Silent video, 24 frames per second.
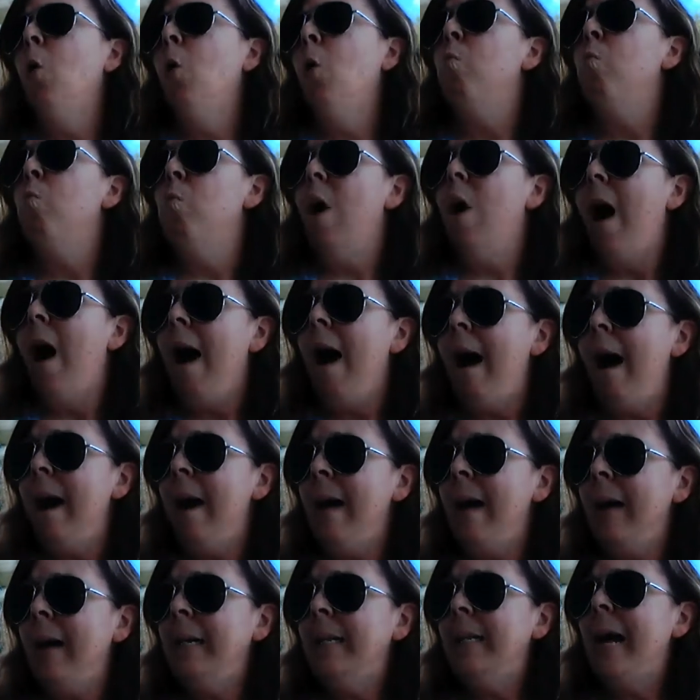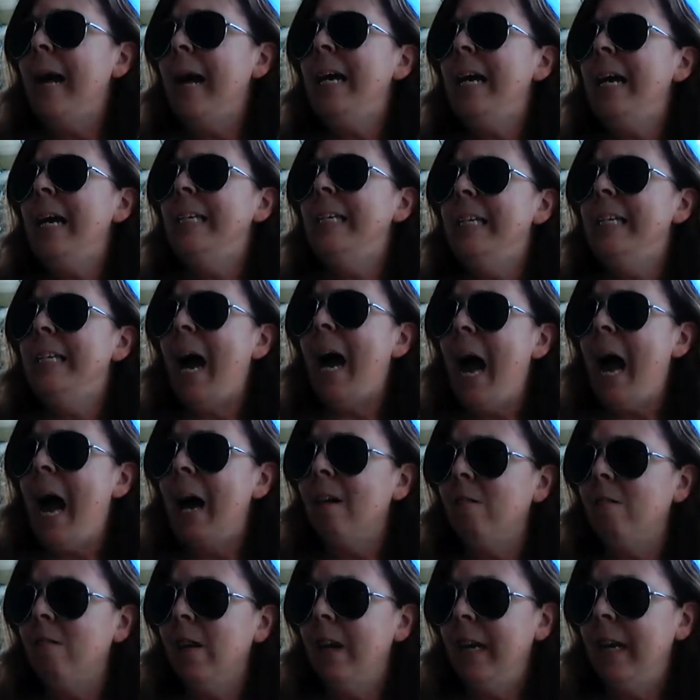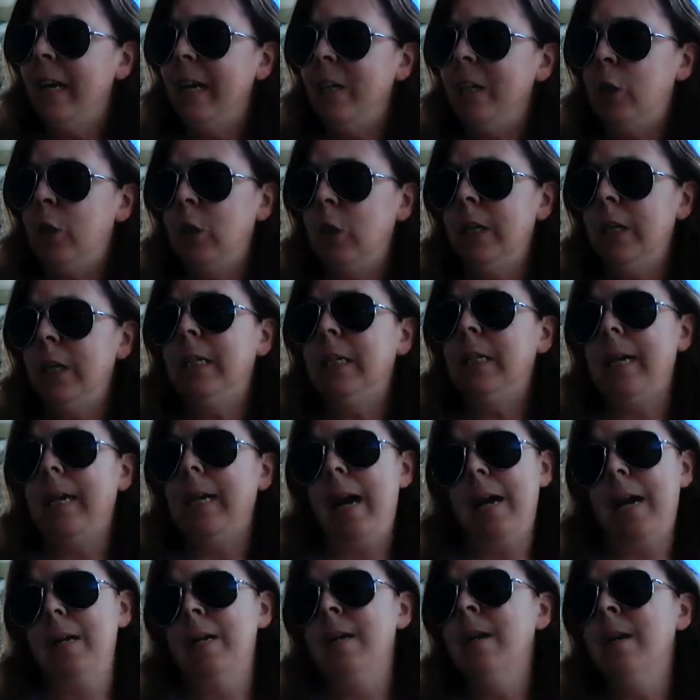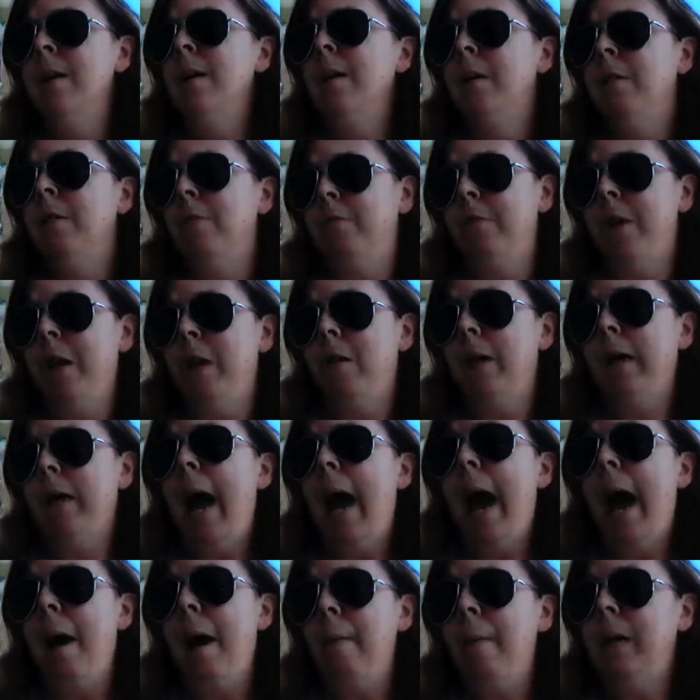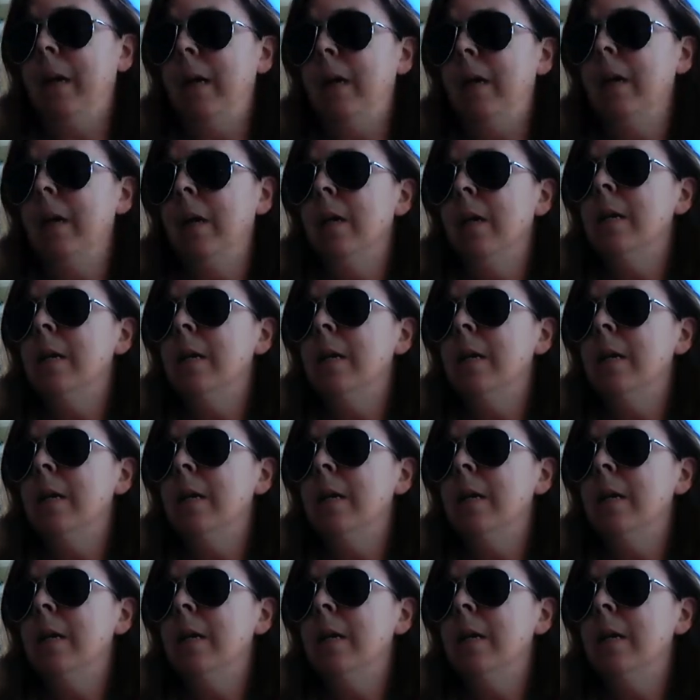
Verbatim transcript: Right, exactly, she said, very happy.